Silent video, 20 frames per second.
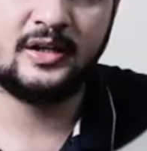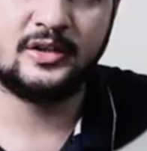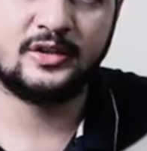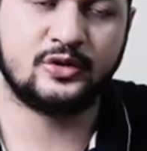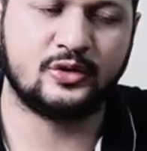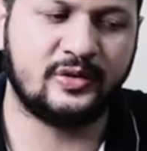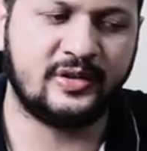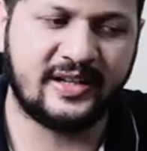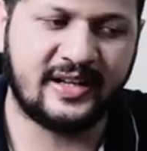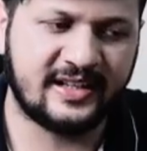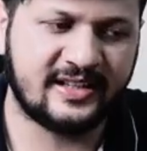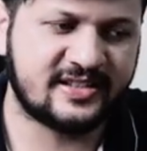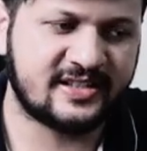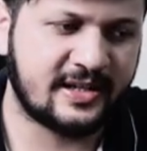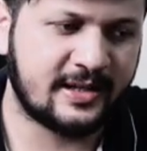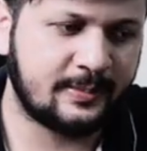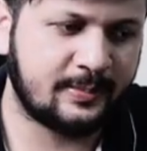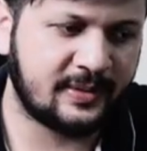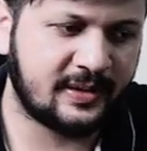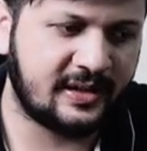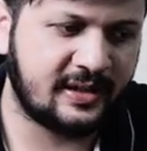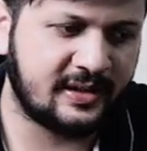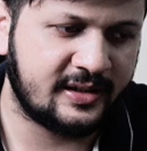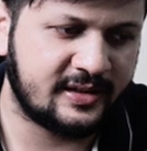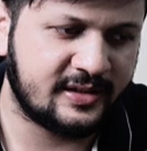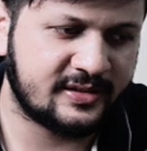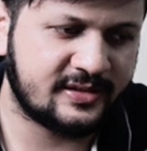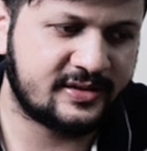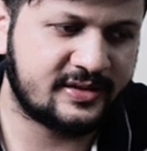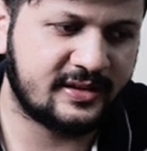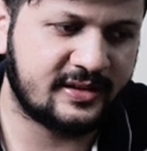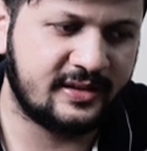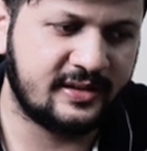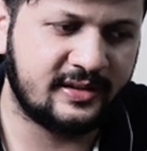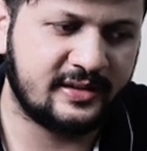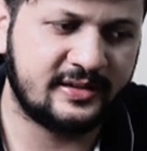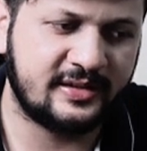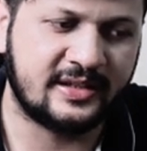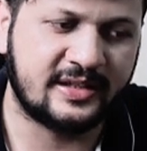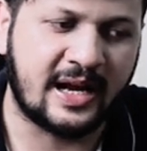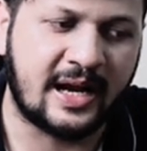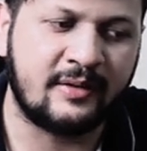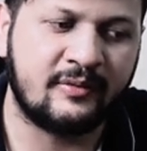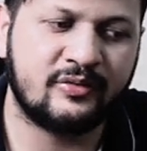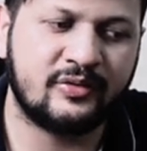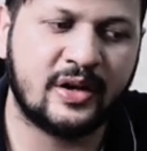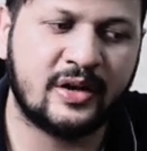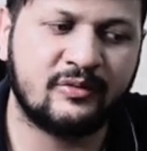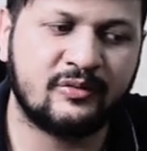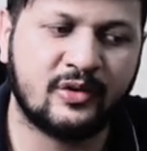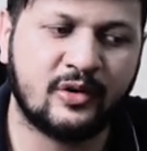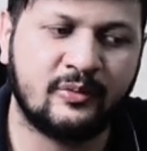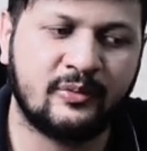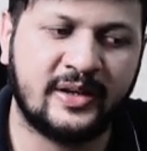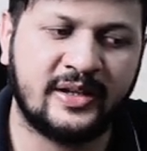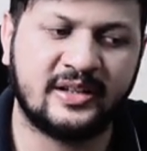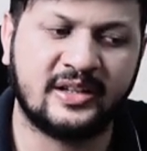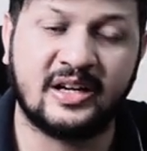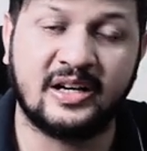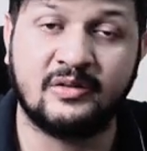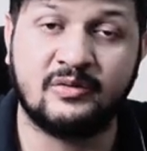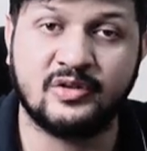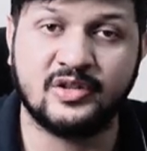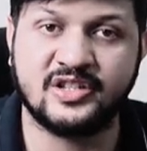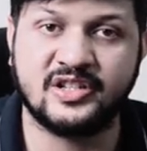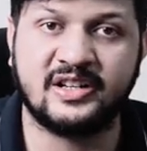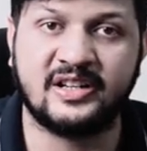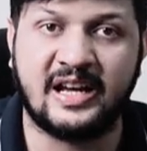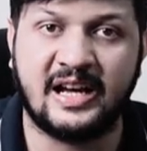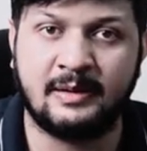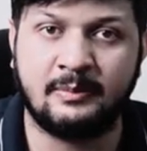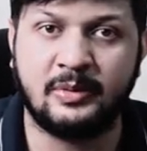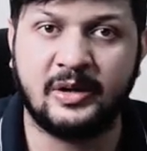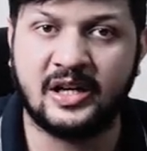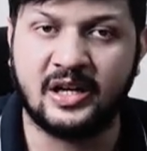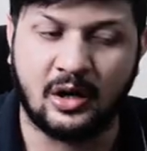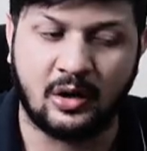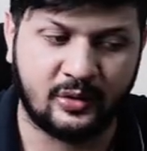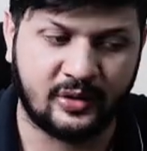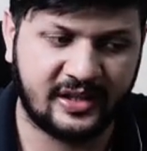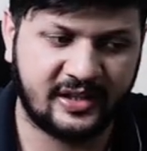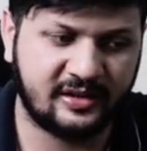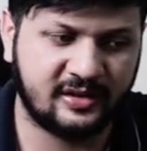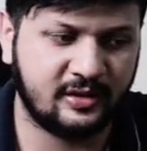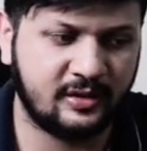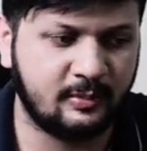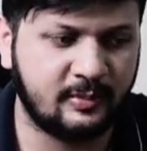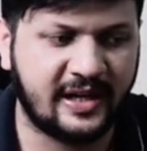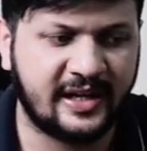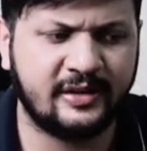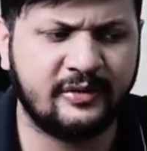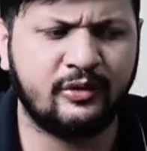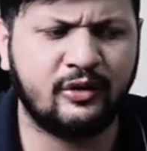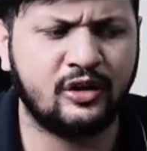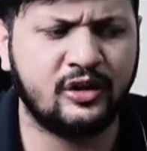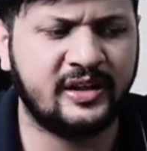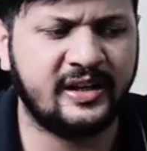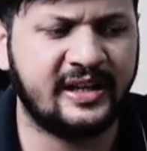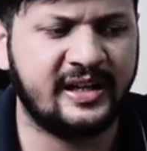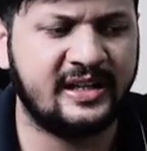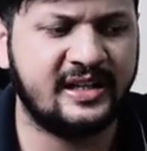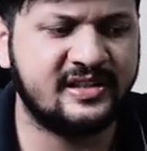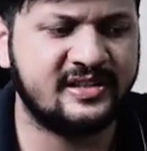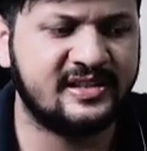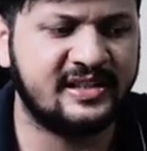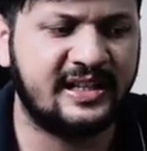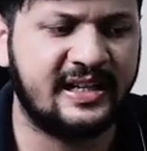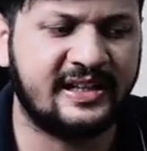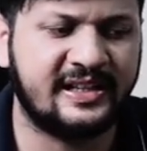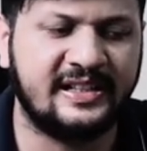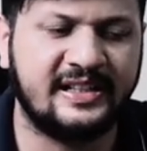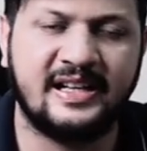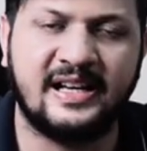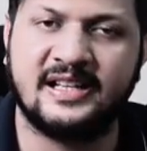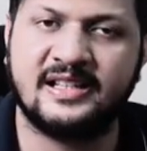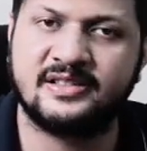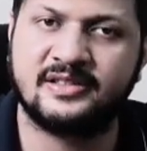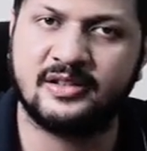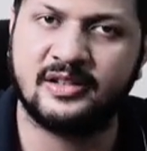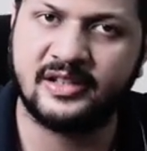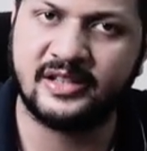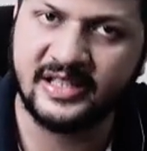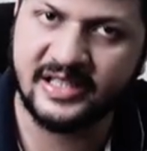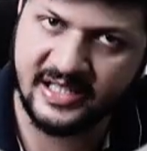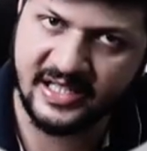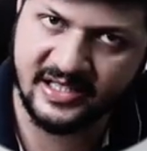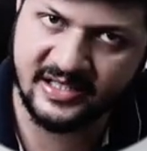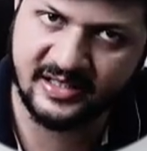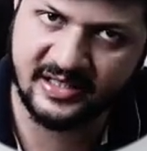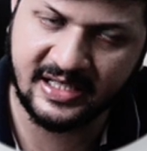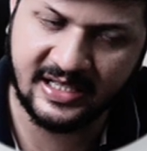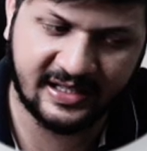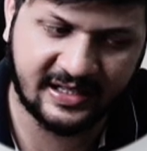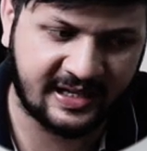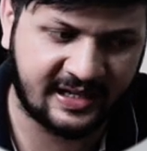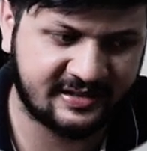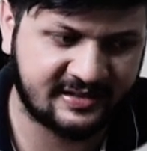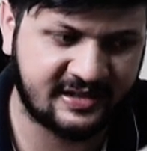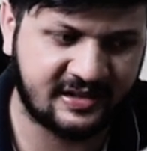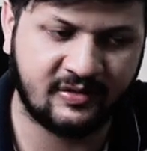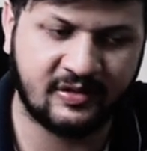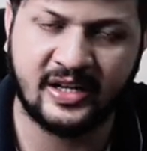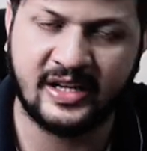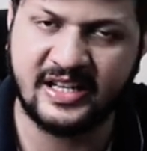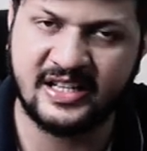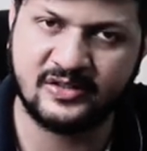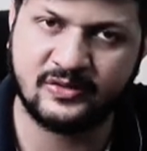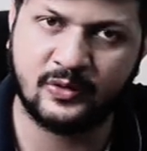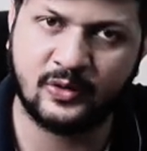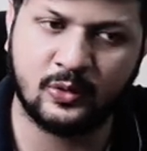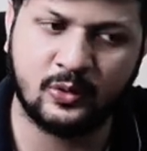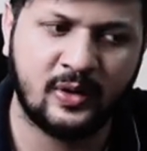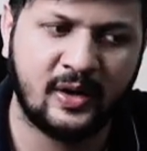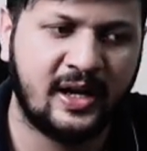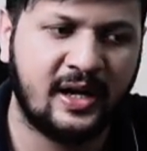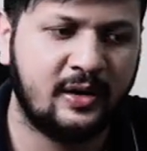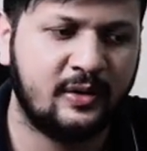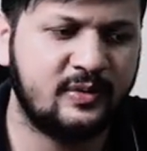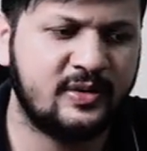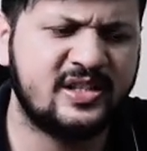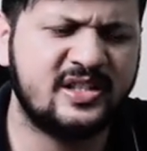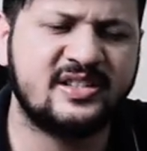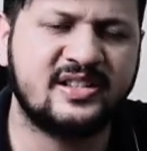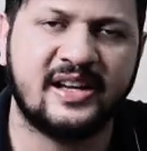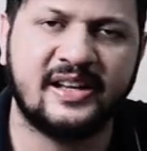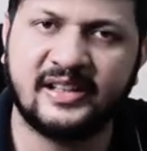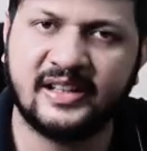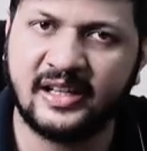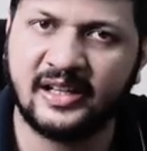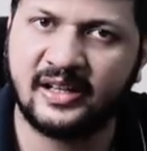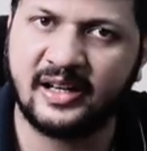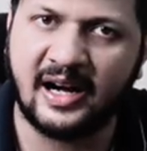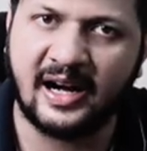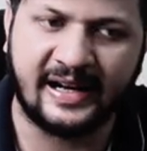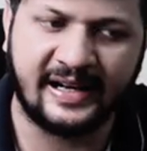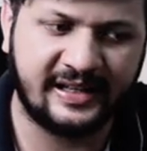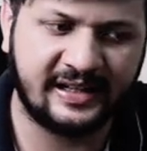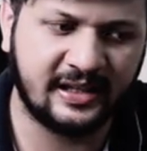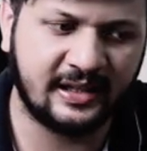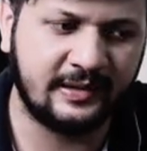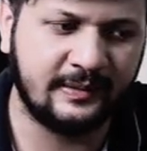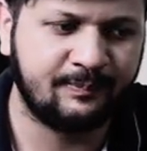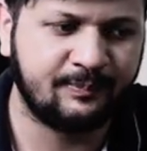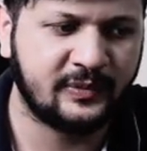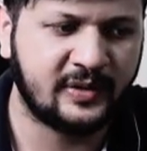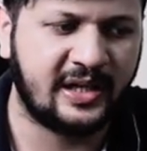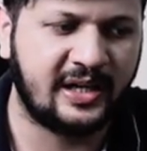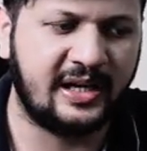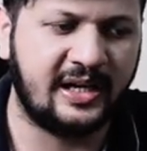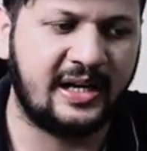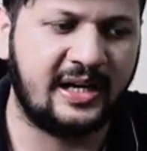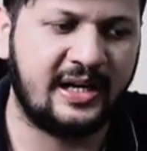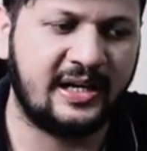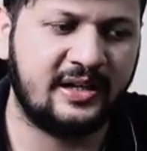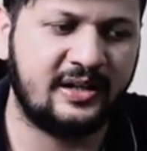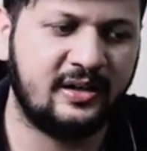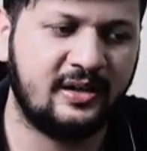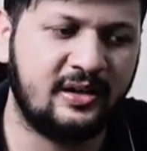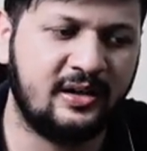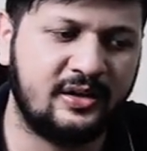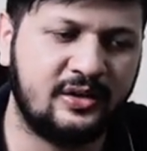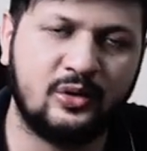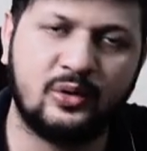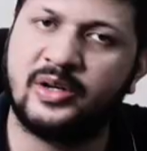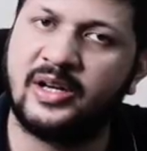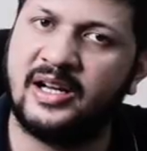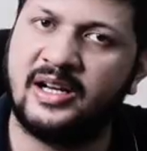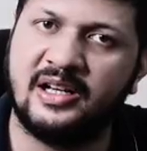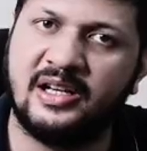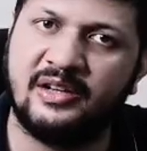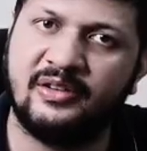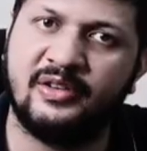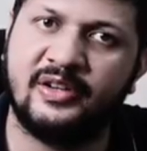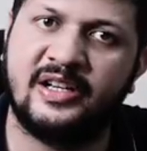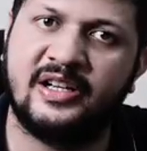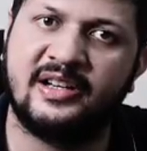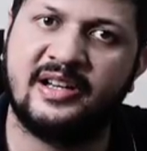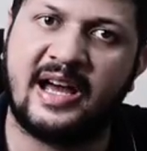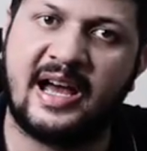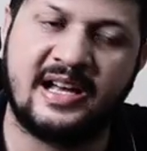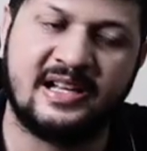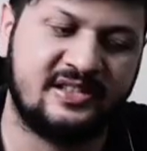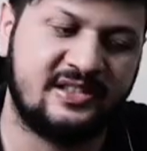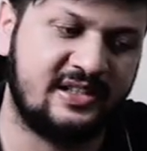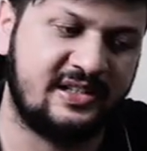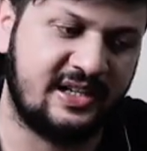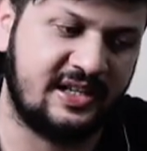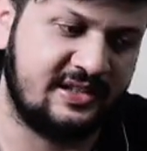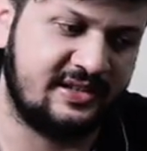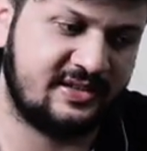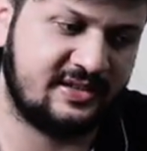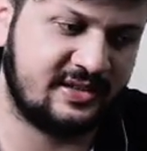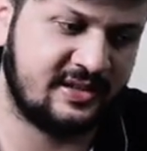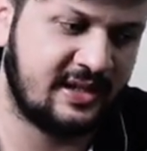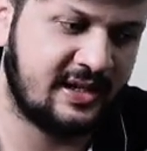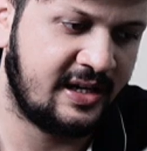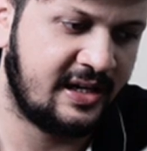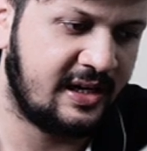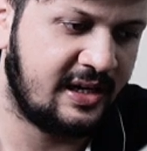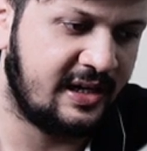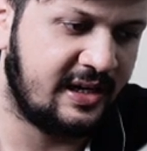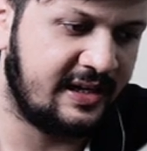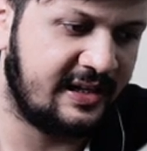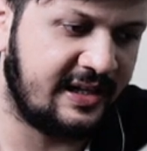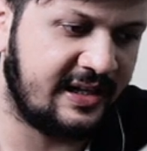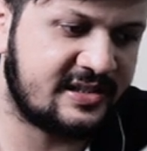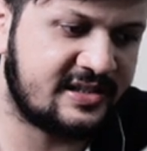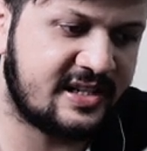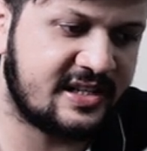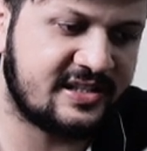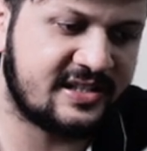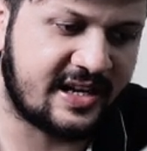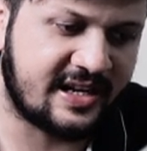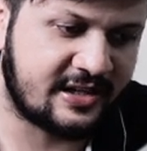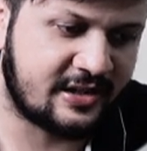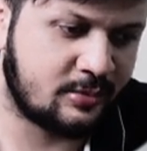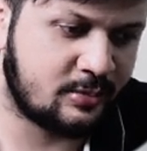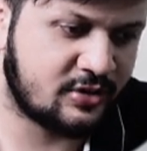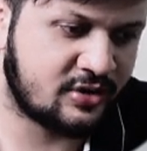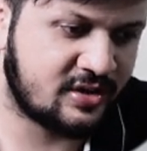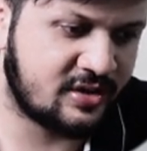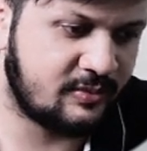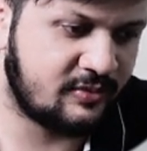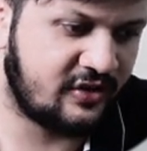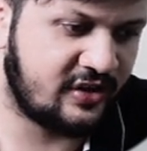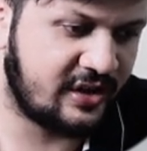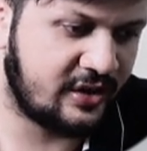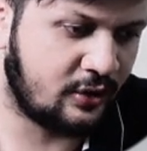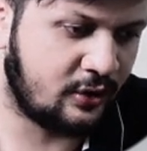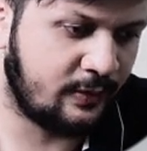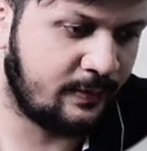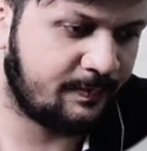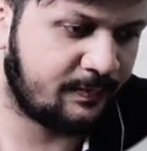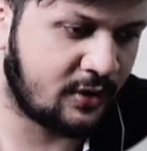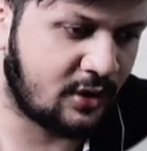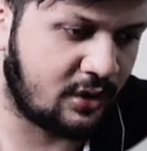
So the next step is the time frame from when the conversion can be counted. By default, it is selected as 30 days click and 7 days view, which is I think ideal, and you can leave it as it is. Next is attribution window.